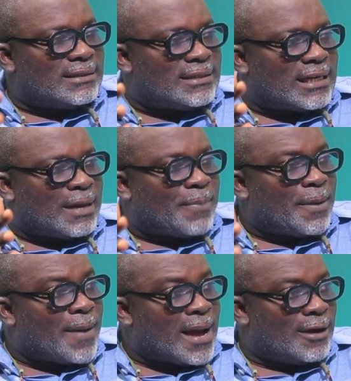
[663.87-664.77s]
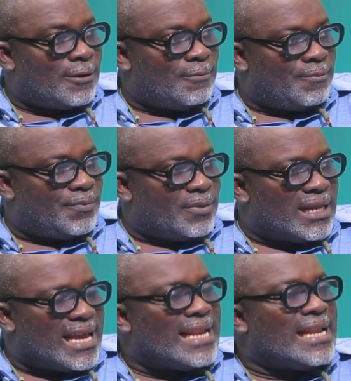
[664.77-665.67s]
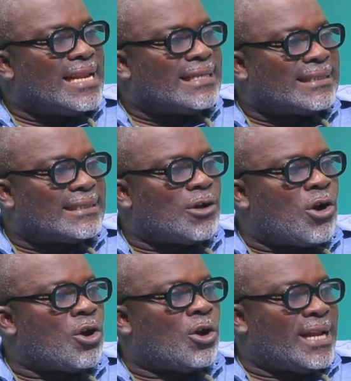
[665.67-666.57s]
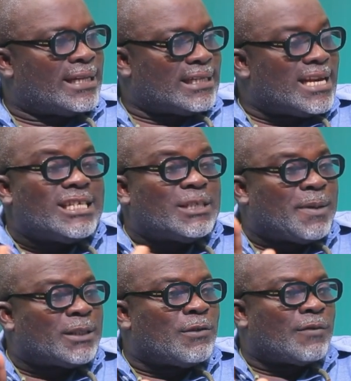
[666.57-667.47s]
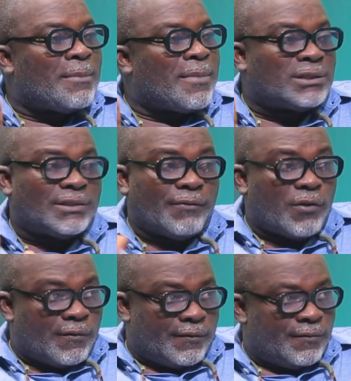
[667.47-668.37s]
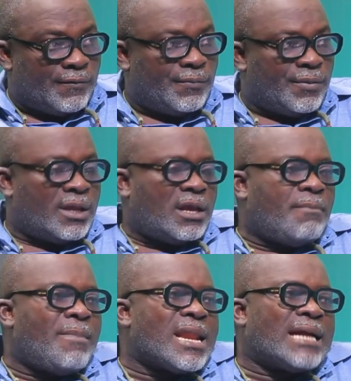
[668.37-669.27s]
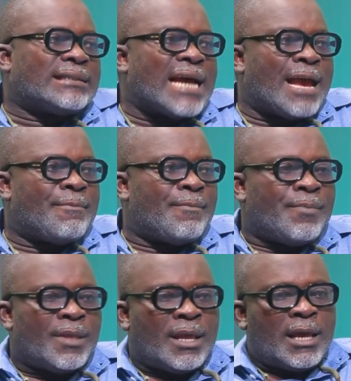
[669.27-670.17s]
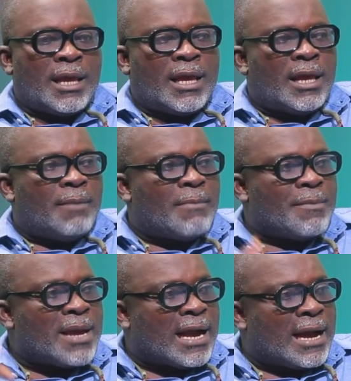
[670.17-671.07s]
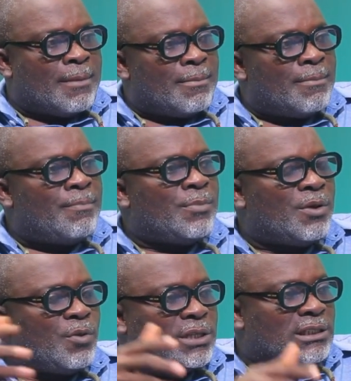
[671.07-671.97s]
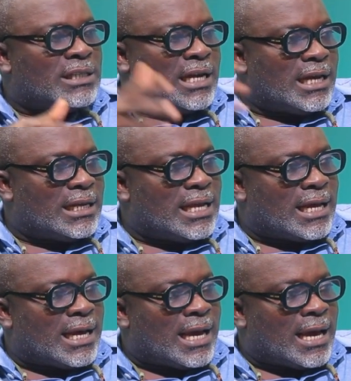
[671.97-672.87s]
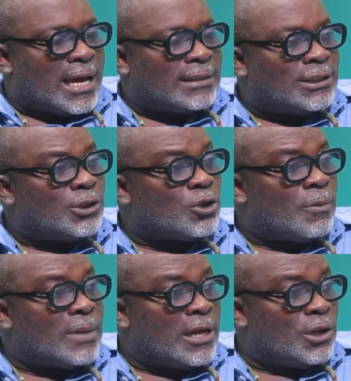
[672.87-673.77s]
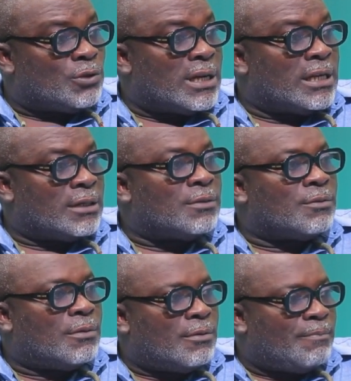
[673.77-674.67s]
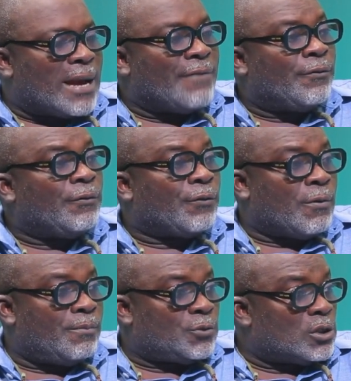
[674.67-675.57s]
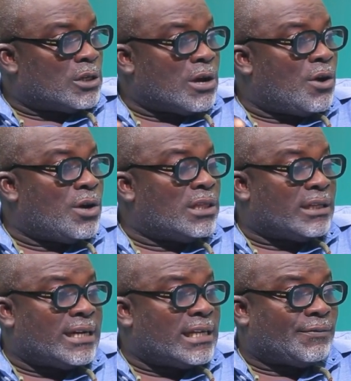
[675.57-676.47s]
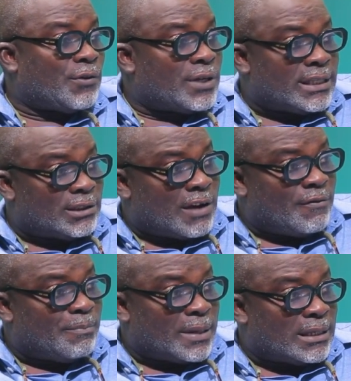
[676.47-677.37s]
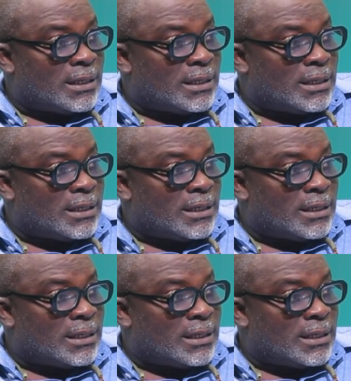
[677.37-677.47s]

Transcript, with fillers: take a paper, and list all your debt, irrespective of the amount involved. Mm-hmm. Many a time, Mami Akam, which is the, the canteen shop that you usually buy food from, sometimes you are owing three days, four days, you haven't mm-hmm. paid.